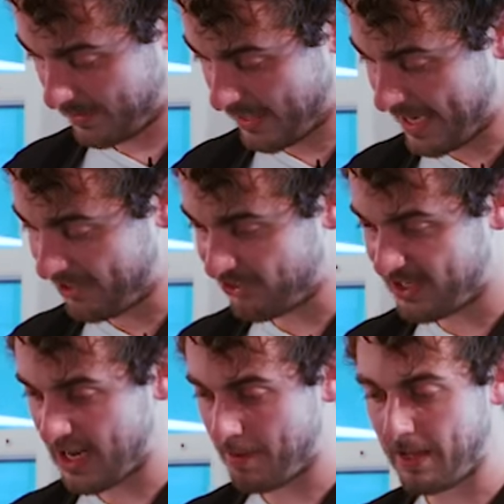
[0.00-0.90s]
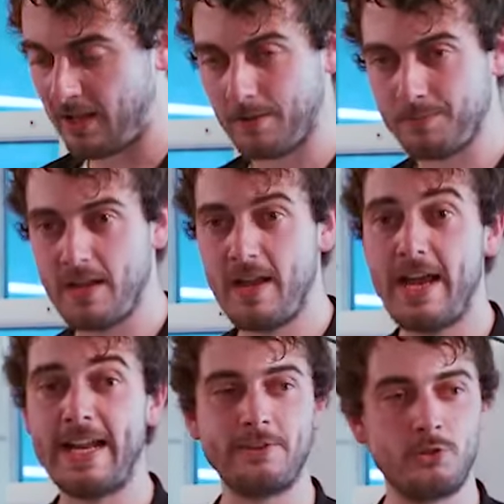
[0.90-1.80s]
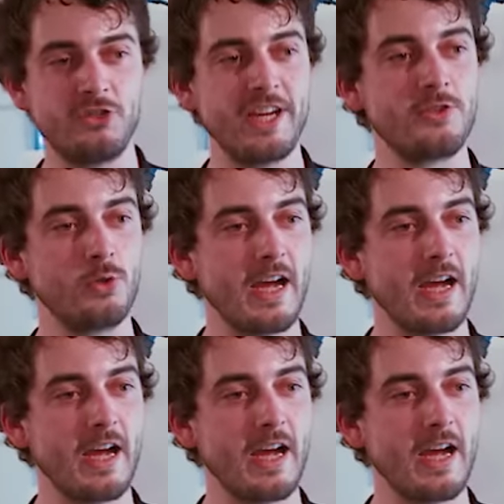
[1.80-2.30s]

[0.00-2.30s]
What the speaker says: HTML. And I suggest you